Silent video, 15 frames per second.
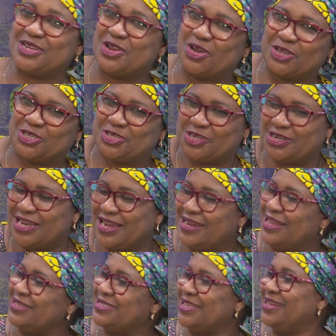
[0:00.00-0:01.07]
nurtured and
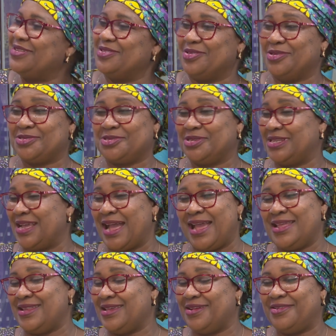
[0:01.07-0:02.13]
i said nurture the
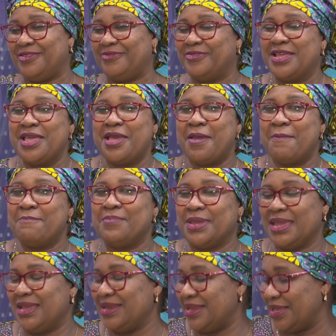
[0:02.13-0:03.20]
idea of
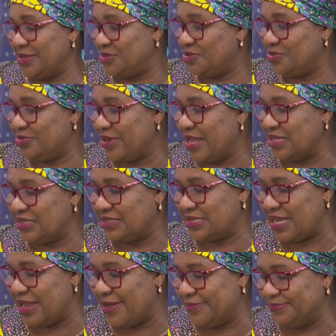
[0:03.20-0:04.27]
being a children's
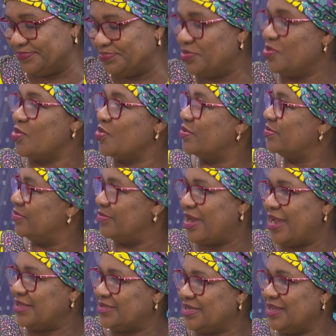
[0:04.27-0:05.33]
um, book
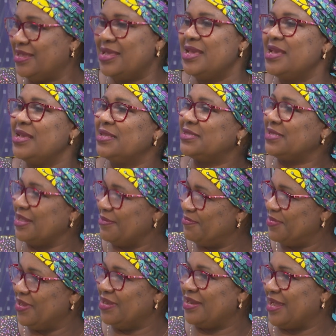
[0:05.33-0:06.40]
writer
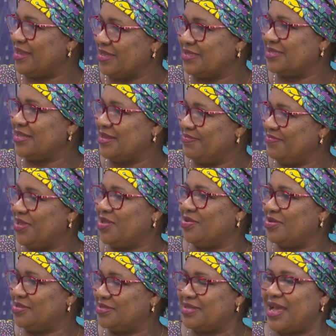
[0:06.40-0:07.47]
Simply, like I said,
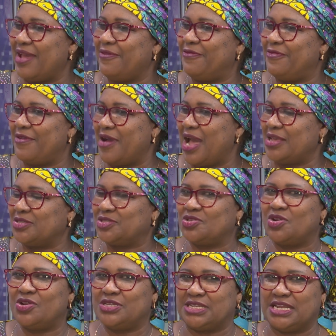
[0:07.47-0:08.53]
because I, I
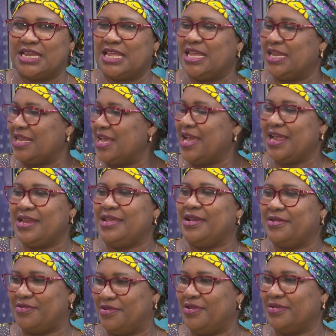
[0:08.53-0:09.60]
saw the need
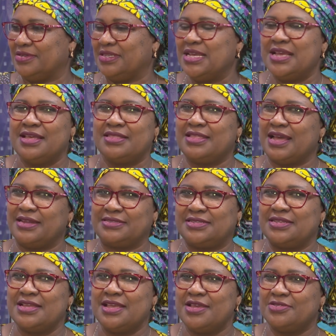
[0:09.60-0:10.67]
earlier on mm-hmm.
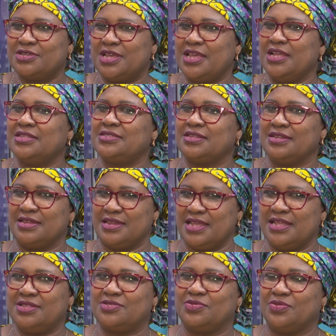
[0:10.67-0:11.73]
that kids
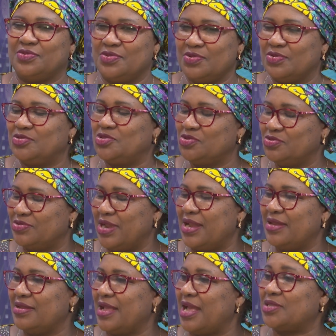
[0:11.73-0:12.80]
need to,
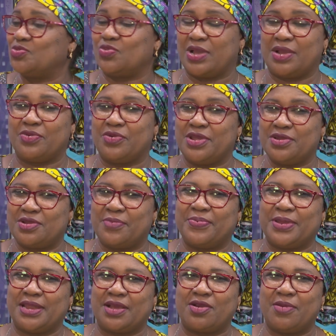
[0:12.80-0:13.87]
children, as we are growing
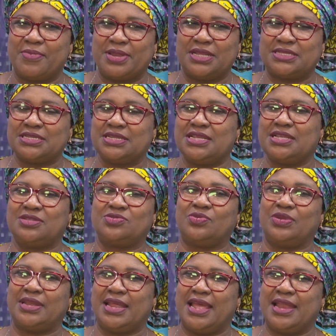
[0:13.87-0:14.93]
up in a community, need to
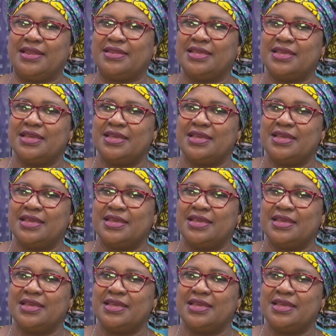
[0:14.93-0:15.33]
learn